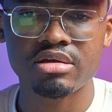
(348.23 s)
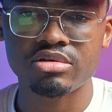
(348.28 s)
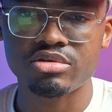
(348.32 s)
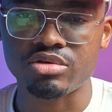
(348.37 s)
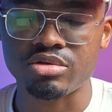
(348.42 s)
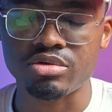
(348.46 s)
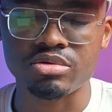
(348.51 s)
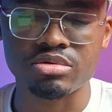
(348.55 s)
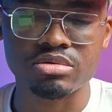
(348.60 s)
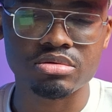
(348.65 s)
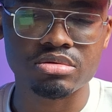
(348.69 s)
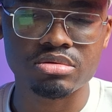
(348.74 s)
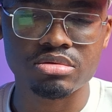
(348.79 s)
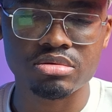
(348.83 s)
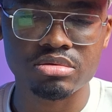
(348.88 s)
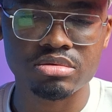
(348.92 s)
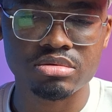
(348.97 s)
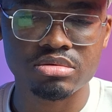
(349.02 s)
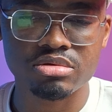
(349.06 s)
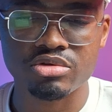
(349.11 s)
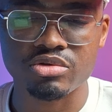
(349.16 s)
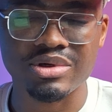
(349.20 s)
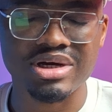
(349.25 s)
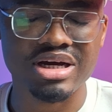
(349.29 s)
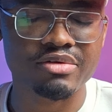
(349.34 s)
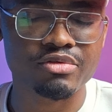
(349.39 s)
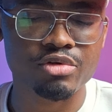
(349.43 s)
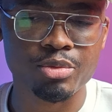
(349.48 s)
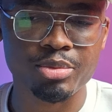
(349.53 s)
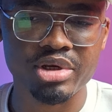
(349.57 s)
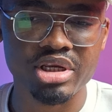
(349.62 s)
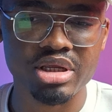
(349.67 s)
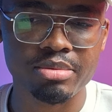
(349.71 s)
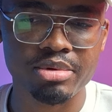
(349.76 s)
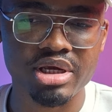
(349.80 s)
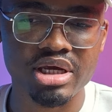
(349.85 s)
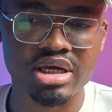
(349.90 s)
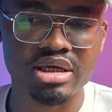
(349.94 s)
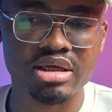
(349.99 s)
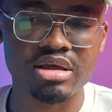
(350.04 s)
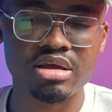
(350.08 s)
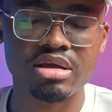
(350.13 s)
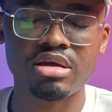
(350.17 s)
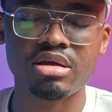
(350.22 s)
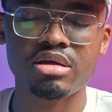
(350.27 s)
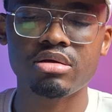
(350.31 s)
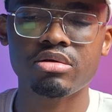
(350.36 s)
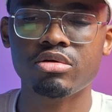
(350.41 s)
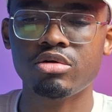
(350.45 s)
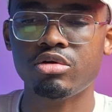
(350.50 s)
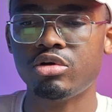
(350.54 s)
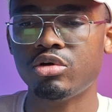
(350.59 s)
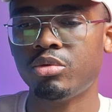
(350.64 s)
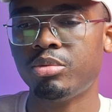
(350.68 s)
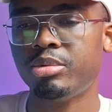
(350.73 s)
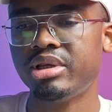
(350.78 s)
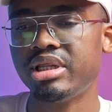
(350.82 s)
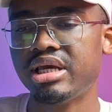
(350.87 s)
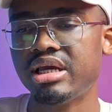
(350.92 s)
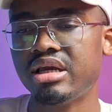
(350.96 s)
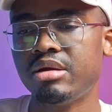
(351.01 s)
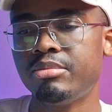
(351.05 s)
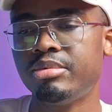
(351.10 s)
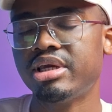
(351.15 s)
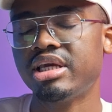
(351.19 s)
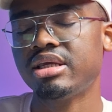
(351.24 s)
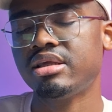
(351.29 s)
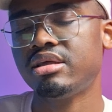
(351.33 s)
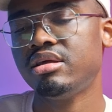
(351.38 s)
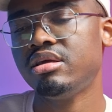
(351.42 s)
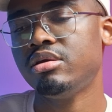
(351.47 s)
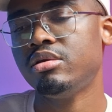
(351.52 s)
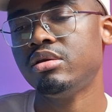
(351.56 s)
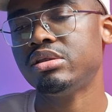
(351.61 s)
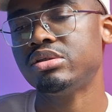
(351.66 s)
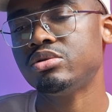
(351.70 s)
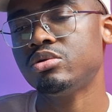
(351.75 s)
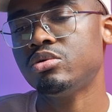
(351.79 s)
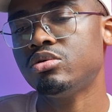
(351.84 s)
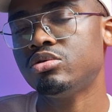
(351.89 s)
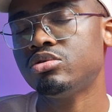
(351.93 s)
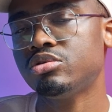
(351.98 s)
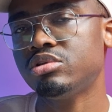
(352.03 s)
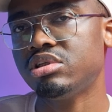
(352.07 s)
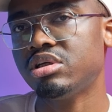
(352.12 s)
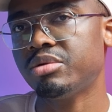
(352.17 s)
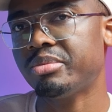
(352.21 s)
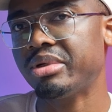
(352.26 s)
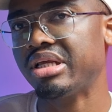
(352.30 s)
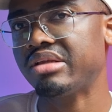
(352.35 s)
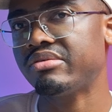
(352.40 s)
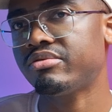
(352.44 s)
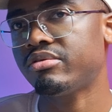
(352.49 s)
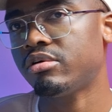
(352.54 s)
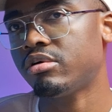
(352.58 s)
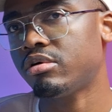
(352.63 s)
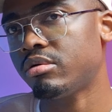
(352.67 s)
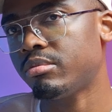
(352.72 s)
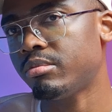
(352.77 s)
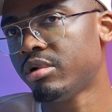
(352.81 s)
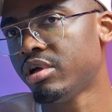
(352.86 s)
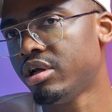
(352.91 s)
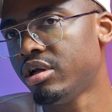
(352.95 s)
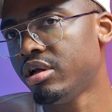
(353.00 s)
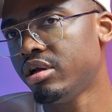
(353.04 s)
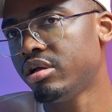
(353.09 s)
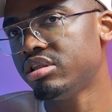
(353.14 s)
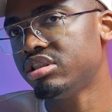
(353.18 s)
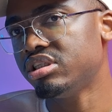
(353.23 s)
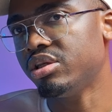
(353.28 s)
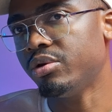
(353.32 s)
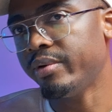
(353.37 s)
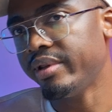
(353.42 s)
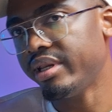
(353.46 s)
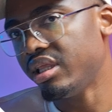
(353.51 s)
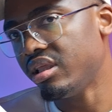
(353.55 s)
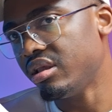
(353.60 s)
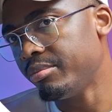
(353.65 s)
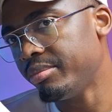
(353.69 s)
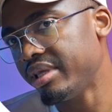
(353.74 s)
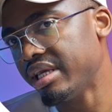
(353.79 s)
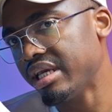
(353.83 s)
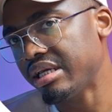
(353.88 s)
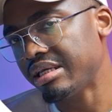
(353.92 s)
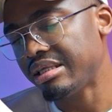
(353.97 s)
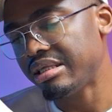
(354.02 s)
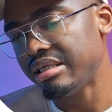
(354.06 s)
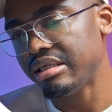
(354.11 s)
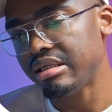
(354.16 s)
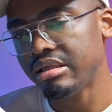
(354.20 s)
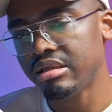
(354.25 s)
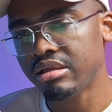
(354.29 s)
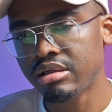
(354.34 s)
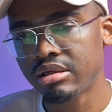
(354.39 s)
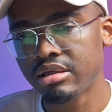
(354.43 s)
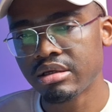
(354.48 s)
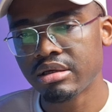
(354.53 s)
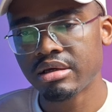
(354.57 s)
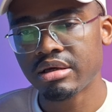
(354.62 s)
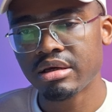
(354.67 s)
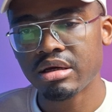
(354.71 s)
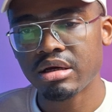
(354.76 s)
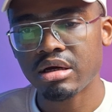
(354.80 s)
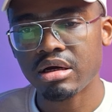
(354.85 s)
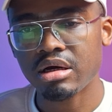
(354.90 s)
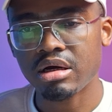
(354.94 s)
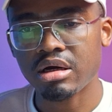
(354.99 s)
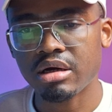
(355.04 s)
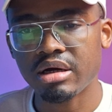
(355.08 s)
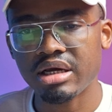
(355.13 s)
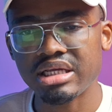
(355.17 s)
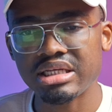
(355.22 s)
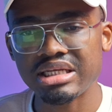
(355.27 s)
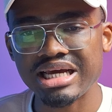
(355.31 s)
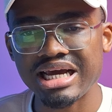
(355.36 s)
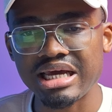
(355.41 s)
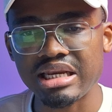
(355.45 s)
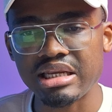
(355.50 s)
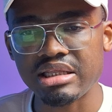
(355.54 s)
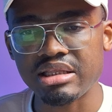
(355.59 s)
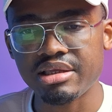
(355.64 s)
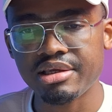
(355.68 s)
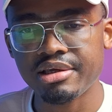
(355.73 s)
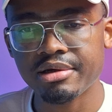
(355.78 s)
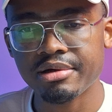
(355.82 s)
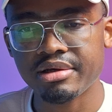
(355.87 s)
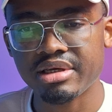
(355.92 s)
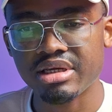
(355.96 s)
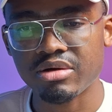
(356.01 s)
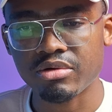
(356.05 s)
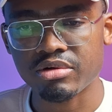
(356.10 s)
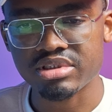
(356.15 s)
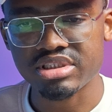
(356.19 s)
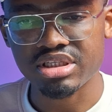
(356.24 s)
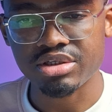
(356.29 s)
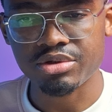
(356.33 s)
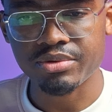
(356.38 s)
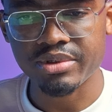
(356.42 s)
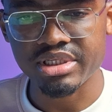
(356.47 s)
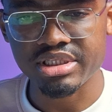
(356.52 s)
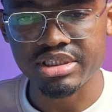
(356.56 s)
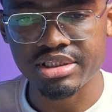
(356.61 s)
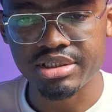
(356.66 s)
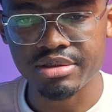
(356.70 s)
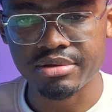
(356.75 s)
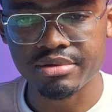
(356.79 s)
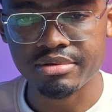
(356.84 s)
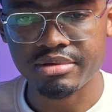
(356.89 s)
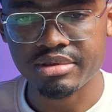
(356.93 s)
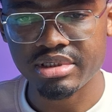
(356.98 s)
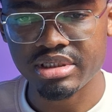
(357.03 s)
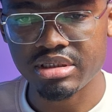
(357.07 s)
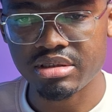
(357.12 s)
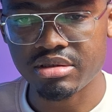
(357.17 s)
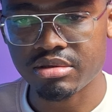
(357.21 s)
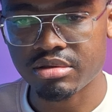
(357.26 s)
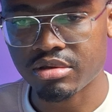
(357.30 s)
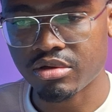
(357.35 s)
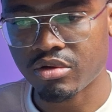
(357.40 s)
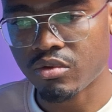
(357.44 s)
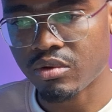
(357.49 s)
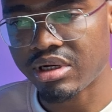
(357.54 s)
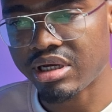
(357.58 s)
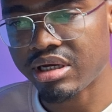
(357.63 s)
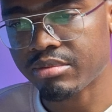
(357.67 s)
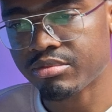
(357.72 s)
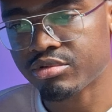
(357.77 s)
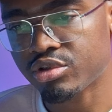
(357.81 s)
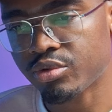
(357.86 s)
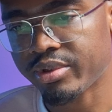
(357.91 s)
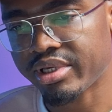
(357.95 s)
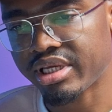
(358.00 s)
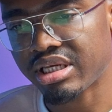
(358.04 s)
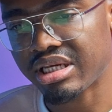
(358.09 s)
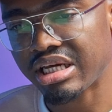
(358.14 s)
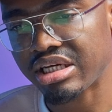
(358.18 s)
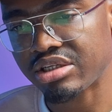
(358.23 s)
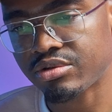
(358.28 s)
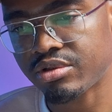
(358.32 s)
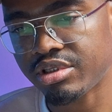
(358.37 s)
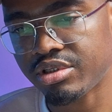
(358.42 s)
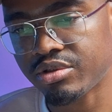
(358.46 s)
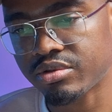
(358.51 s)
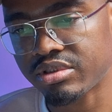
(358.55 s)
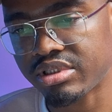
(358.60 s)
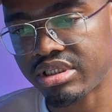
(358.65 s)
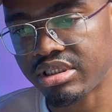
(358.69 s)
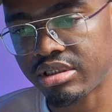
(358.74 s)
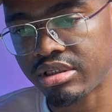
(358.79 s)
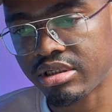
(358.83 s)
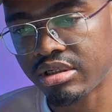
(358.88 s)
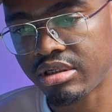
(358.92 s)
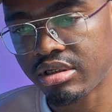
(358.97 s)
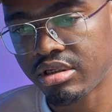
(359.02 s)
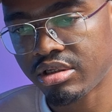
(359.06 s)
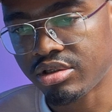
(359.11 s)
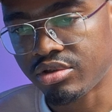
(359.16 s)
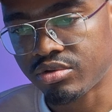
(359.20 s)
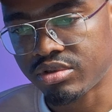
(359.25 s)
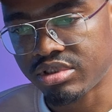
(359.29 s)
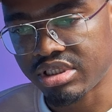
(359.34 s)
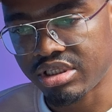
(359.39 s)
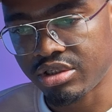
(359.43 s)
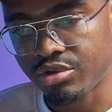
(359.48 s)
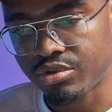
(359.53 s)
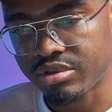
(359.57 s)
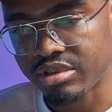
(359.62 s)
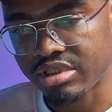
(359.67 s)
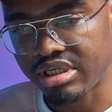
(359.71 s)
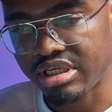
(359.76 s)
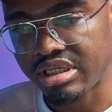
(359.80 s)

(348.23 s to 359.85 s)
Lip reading: To have the OpenAI API key, you need to go to their platform, generate an API key, and add it here in our secrets here in the collab, so we can actually use it using user